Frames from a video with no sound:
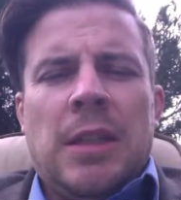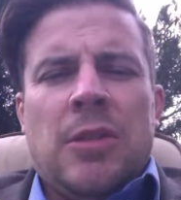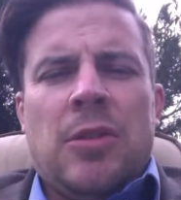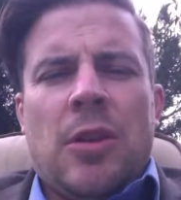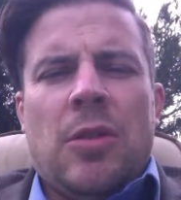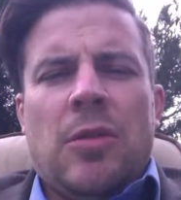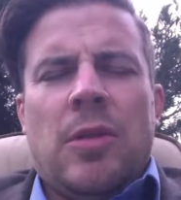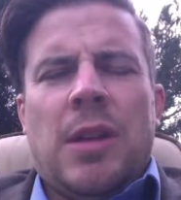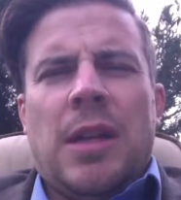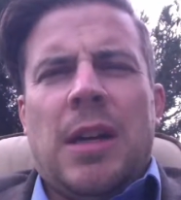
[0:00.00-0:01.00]
So
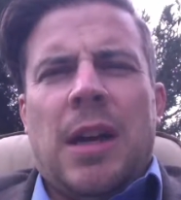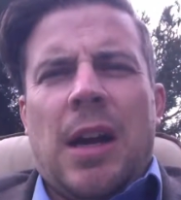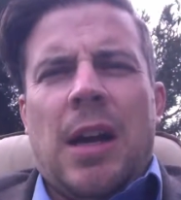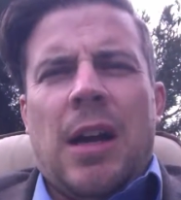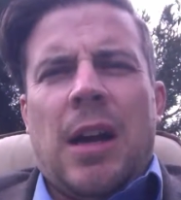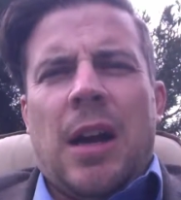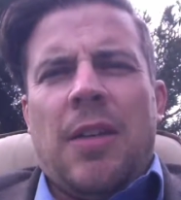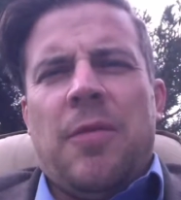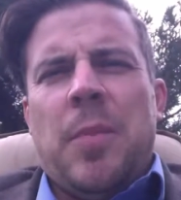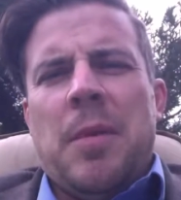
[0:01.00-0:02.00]

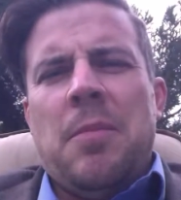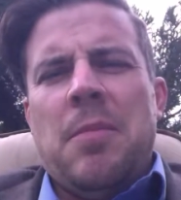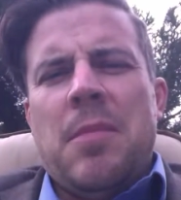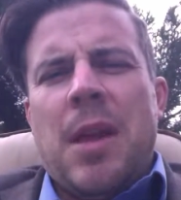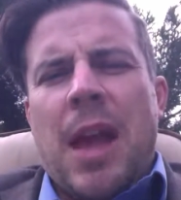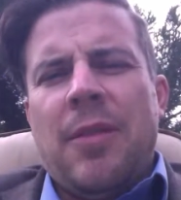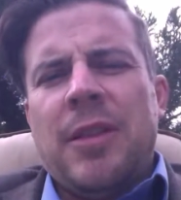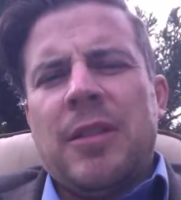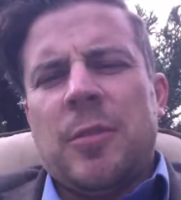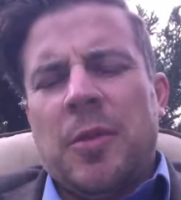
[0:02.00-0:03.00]
I've been
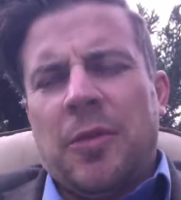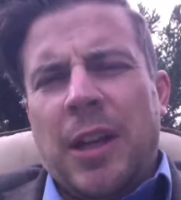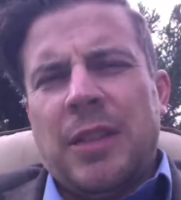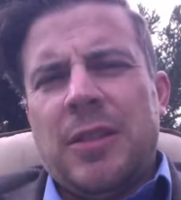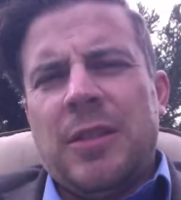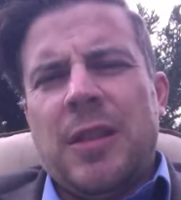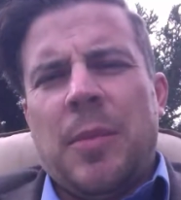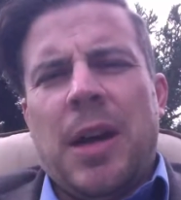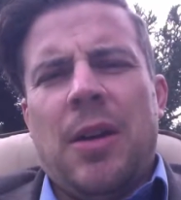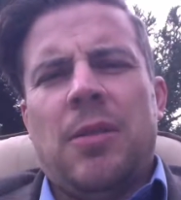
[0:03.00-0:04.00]
having some reflections
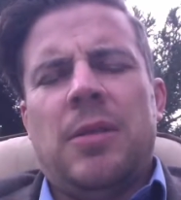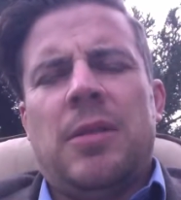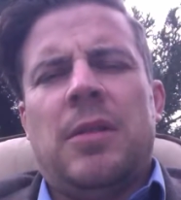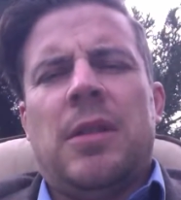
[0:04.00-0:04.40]
about